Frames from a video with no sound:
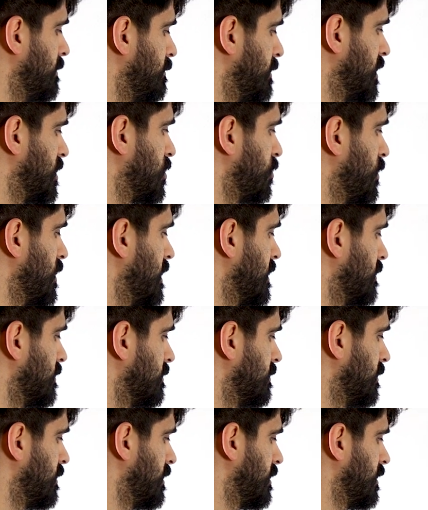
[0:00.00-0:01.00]
between
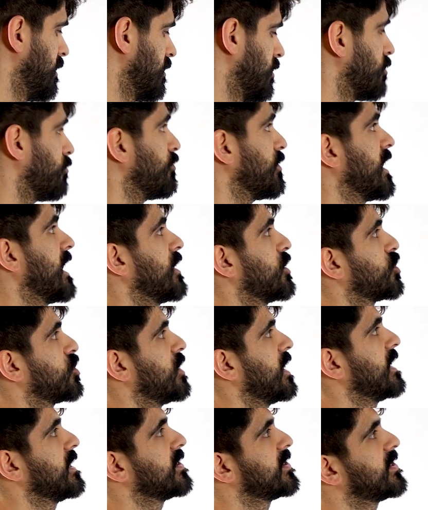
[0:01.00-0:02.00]
the
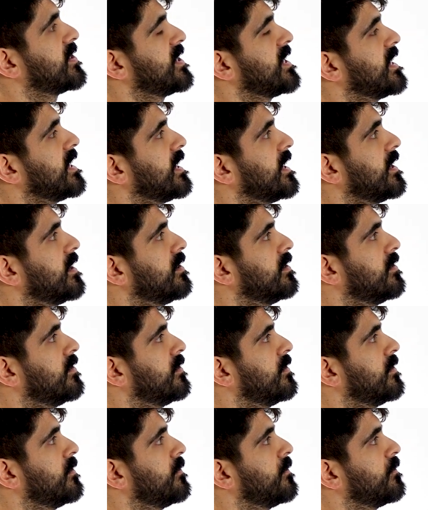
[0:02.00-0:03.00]
reaction at C
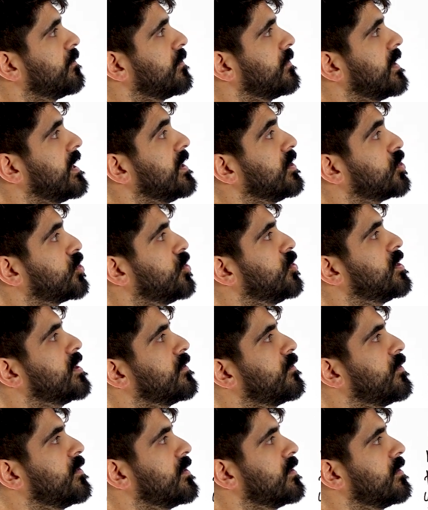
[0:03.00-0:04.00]
in two
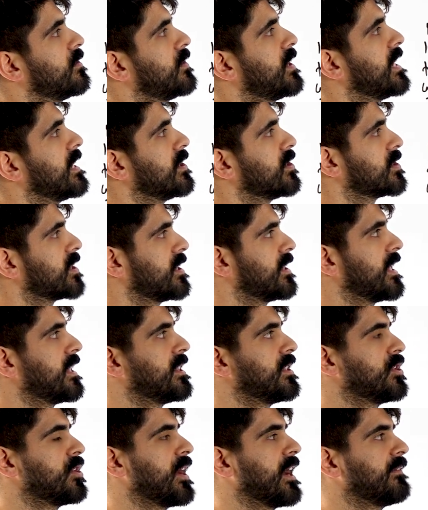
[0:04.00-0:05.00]
different things, and
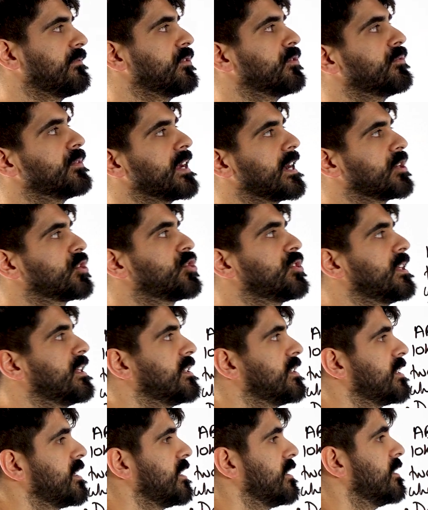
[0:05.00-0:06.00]
then you have the reaction
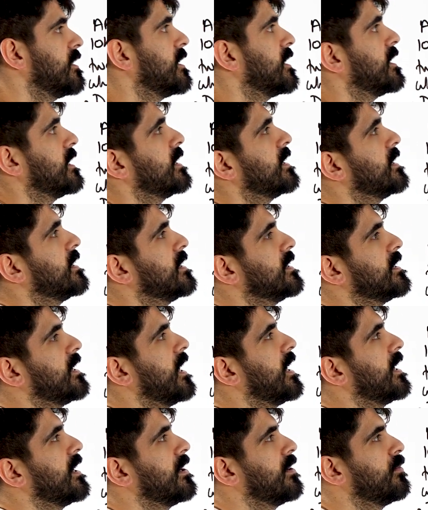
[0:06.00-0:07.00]
at D,
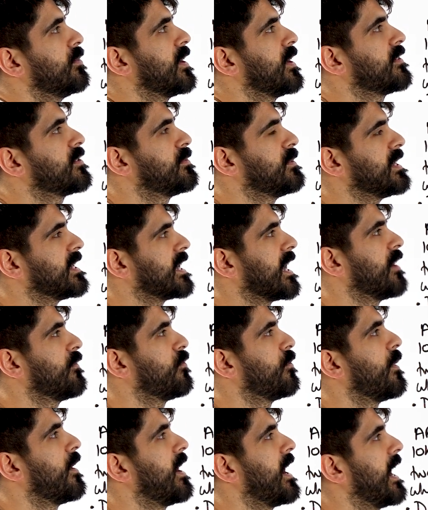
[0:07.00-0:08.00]
uh, we have to be
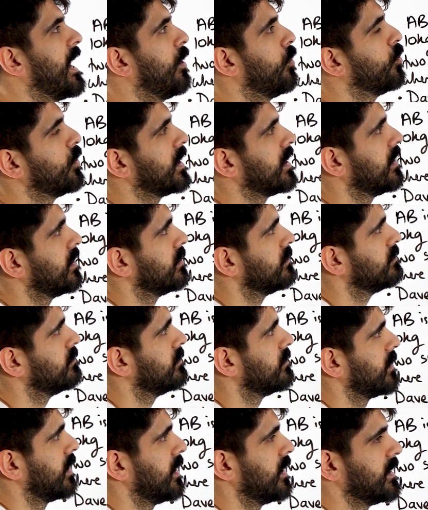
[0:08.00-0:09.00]
careful about how we
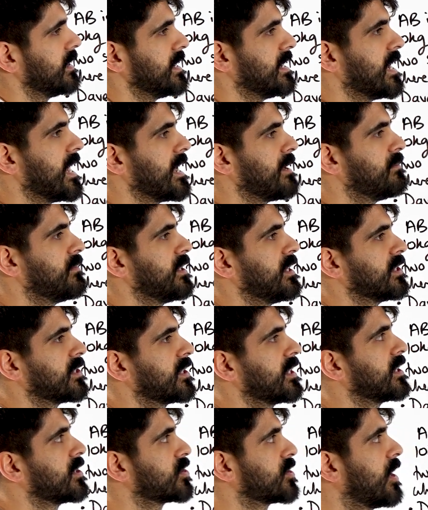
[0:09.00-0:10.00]
uh, name these
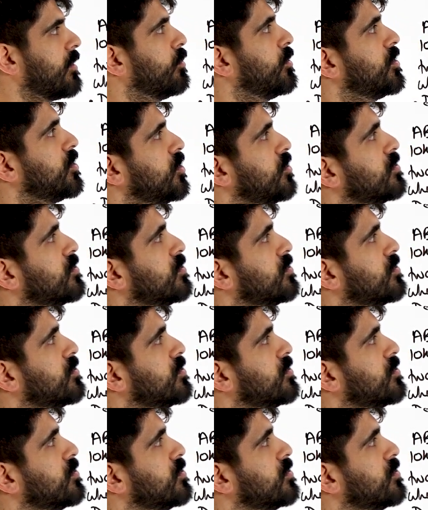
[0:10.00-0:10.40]
things. So I wouldn't